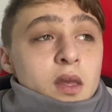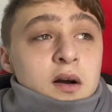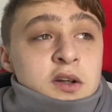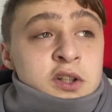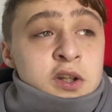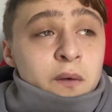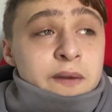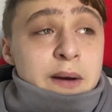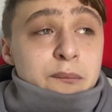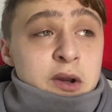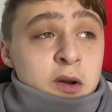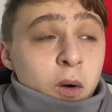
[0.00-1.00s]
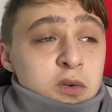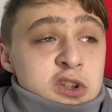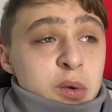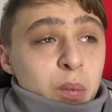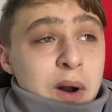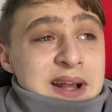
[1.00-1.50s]
So then we go on
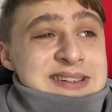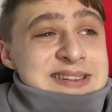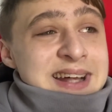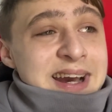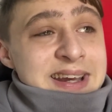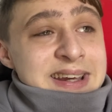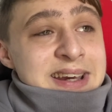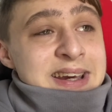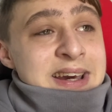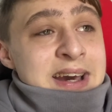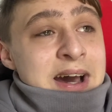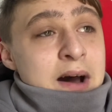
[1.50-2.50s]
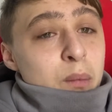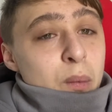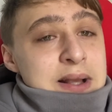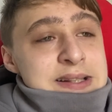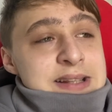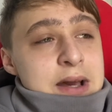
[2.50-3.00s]
to Wednesday, and
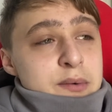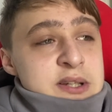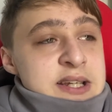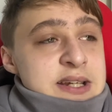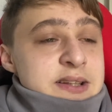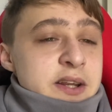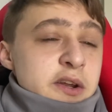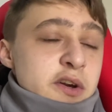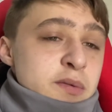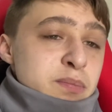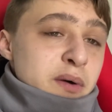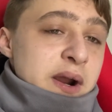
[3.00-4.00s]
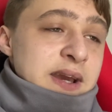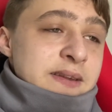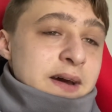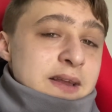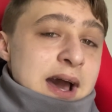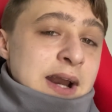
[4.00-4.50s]
Wednesday we've seen the news break
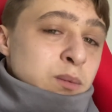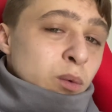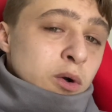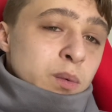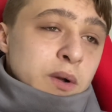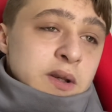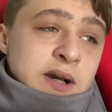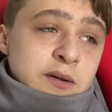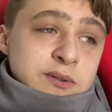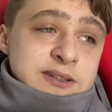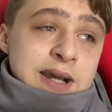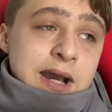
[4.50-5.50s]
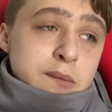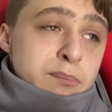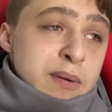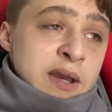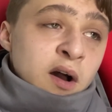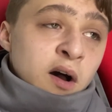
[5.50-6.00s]
that Ed Woodward had resigned
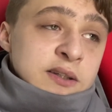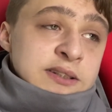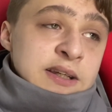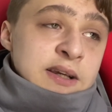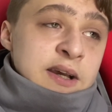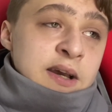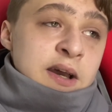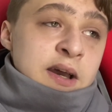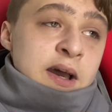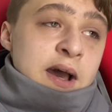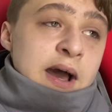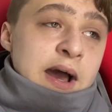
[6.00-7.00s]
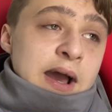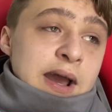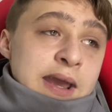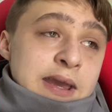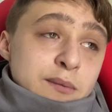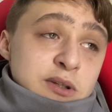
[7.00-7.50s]
because
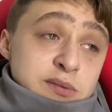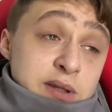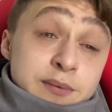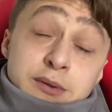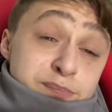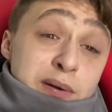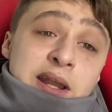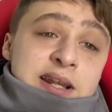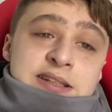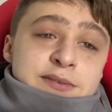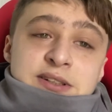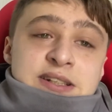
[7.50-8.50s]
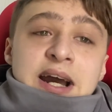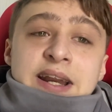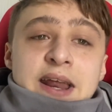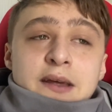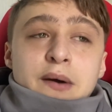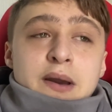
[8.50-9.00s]
he was planning to resign
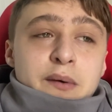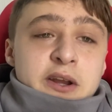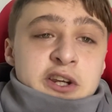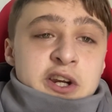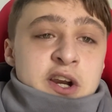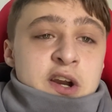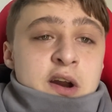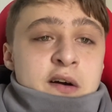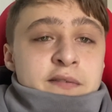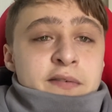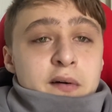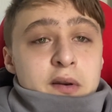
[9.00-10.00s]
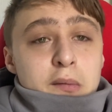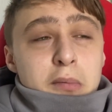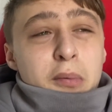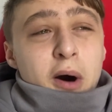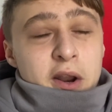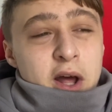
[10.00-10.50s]
anyway, which, for number
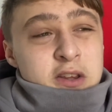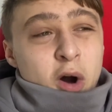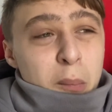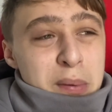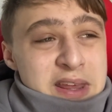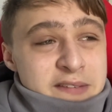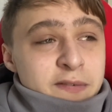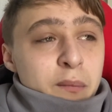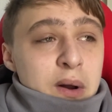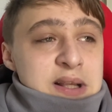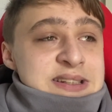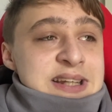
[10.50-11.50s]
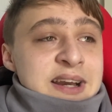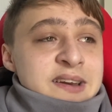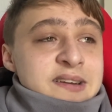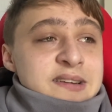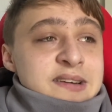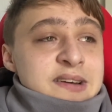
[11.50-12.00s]
one, I don't believe for 1
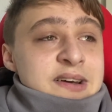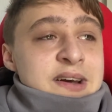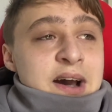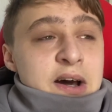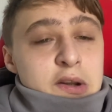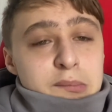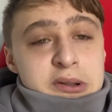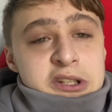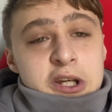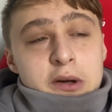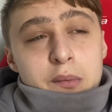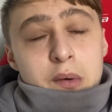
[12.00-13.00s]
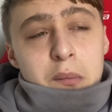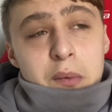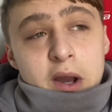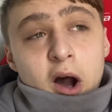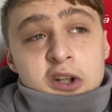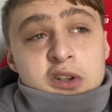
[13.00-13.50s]
second, and number two, we
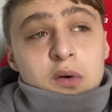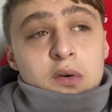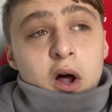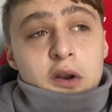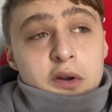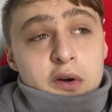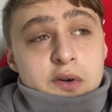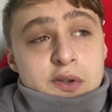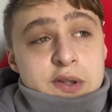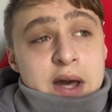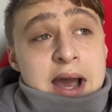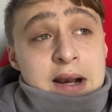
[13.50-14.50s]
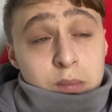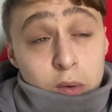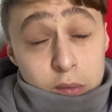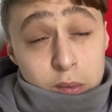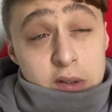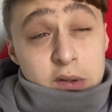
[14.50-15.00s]
also got news that Ed
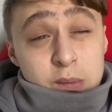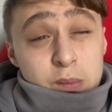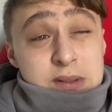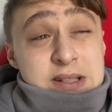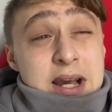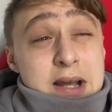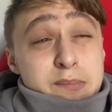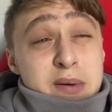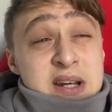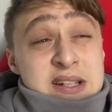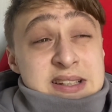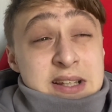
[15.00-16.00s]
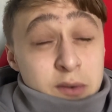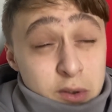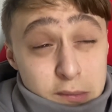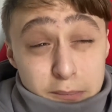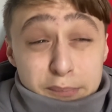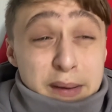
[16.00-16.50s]
Woodward has resigned because he
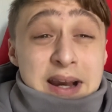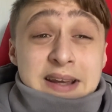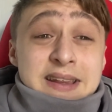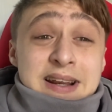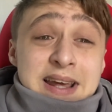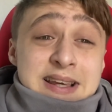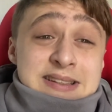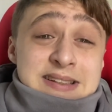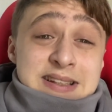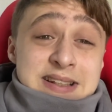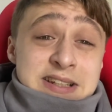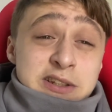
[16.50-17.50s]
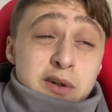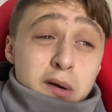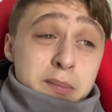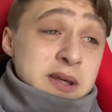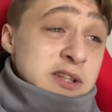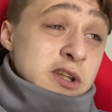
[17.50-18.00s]
couldn't back the Glazers in this
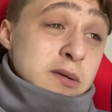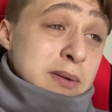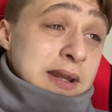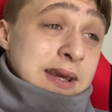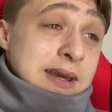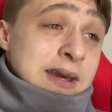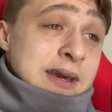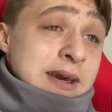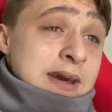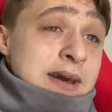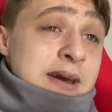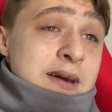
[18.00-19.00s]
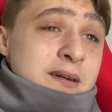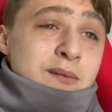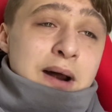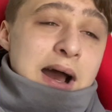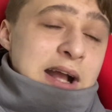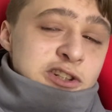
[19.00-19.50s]
European Super League.
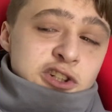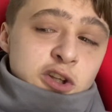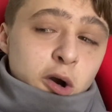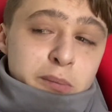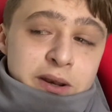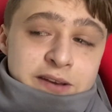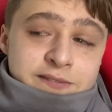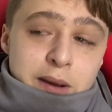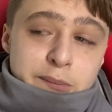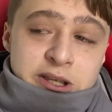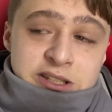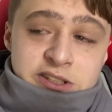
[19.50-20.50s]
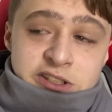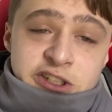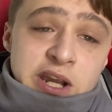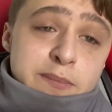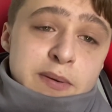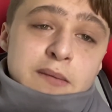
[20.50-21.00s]
Right, I just don't believe that because
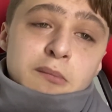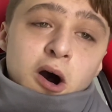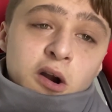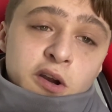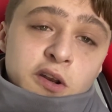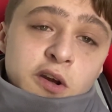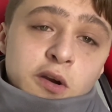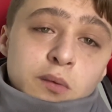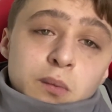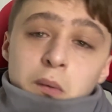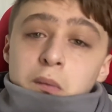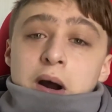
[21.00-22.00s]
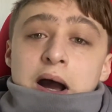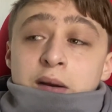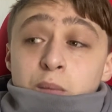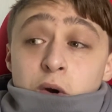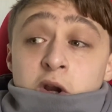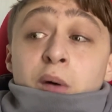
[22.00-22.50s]
JP Morgan, who
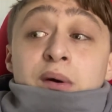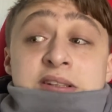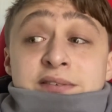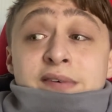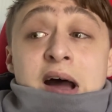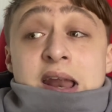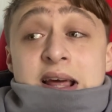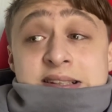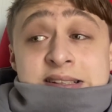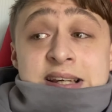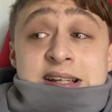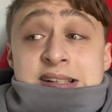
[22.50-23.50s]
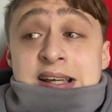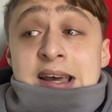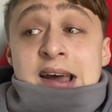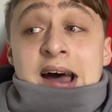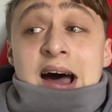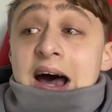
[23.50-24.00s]
were going to finance this,
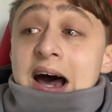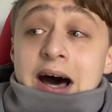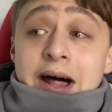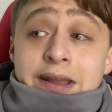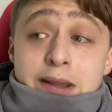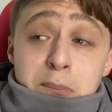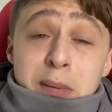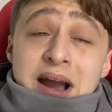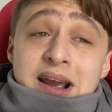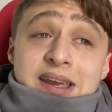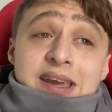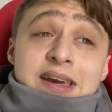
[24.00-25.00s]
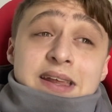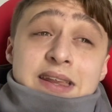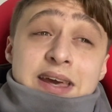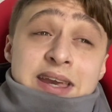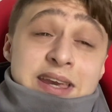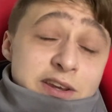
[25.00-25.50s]
are the bank
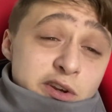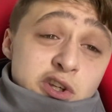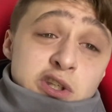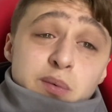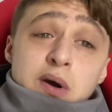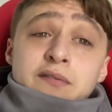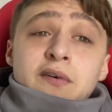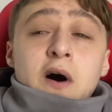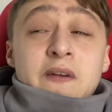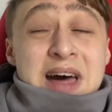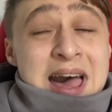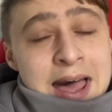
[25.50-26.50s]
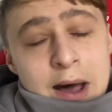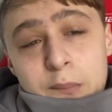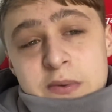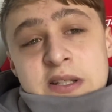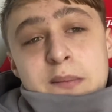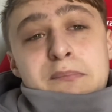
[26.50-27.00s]
that he used to work for that
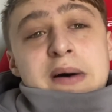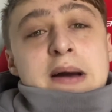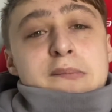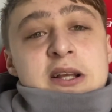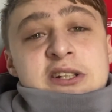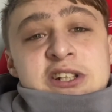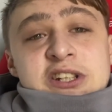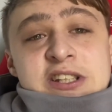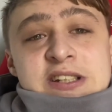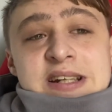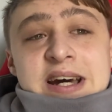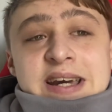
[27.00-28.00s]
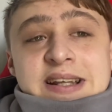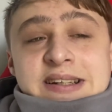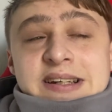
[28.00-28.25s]
helped buy Manchester United.